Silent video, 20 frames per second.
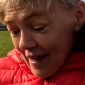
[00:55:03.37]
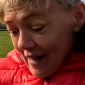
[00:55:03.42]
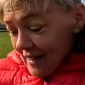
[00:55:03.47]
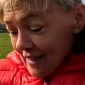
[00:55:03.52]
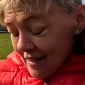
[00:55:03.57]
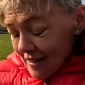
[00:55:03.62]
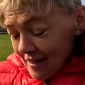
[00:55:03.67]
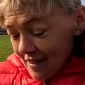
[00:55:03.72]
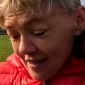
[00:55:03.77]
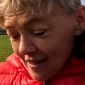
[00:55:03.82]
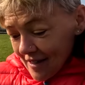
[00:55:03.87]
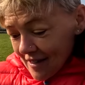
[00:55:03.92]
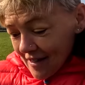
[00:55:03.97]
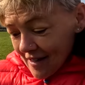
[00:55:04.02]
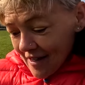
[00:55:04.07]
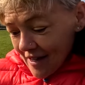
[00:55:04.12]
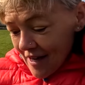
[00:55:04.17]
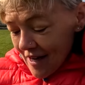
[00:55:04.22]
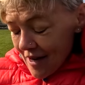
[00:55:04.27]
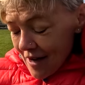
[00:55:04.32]
place. I
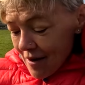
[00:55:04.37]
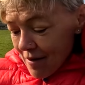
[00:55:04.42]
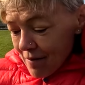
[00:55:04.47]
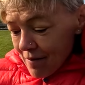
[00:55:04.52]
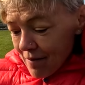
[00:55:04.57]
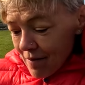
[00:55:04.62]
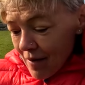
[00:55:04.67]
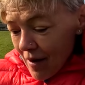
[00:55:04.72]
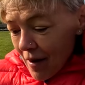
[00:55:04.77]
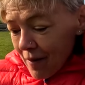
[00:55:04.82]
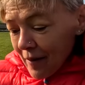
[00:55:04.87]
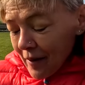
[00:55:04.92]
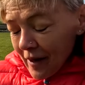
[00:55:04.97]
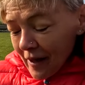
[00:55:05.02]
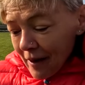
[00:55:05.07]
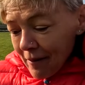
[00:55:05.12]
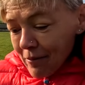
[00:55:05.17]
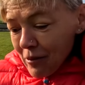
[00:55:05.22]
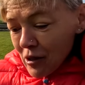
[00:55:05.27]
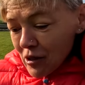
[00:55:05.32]
mean,
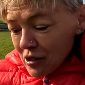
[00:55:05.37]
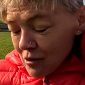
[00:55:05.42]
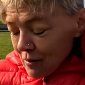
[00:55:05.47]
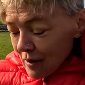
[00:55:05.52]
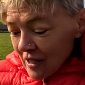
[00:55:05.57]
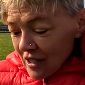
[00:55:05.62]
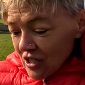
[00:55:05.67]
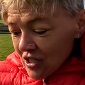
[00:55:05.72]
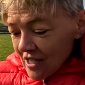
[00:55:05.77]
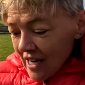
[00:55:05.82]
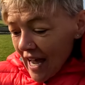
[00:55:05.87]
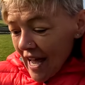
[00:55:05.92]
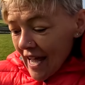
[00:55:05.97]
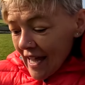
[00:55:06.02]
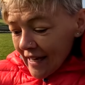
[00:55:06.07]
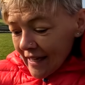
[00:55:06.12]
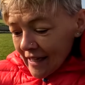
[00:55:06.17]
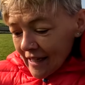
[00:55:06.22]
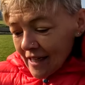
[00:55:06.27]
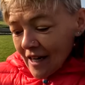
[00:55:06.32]
I can push each
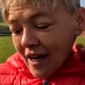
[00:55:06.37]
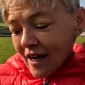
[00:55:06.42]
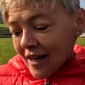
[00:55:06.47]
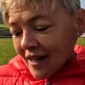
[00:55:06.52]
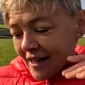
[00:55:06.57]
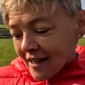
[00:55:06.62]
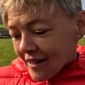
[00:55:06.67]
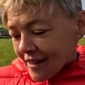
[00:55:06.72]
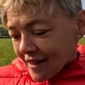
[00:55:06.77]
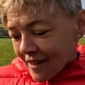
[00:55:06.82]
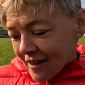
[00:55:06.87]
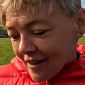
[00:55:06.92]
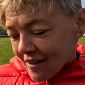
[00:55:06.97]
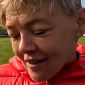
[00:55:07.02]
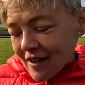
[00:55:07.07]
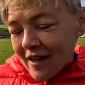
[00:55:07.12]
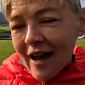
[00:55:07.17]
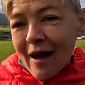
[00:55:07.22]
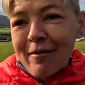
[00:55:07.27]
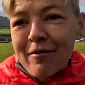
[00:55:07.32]
day, and luckily the
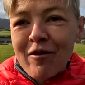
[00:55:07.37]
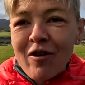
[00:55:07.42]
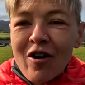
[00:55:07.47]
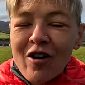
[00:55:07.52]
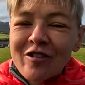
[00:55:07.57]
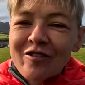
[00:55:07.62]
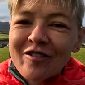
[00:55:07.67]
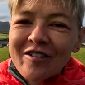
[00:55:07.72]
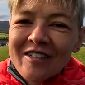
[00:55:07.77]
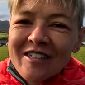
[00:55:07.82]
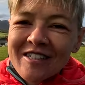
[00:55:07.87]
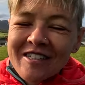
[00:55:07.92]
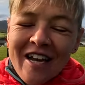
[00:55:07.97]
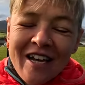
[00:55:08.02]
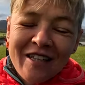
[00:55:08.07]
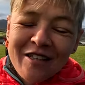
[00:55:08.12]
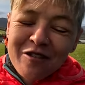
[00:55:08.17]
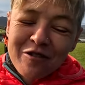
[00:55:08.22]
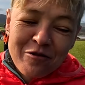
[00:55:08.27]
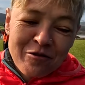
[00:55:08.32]
camaraderie in the
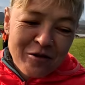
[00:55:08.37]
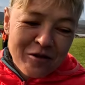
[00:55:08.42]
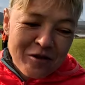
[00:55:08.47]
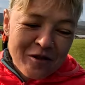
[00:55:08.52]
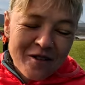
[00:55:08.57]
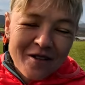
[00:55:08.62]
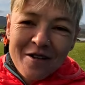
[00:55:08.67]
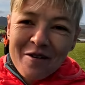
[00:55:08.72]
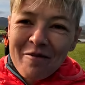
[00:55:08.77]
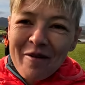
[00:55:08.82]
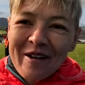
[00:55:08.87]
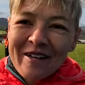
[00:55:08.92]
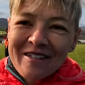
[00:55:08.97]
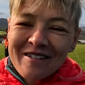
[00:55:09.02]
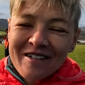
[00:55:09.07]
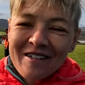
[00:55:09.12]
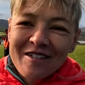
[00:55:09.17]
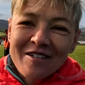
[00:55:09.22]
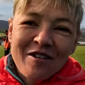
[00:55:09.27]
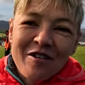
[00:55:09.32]
tents was amazing.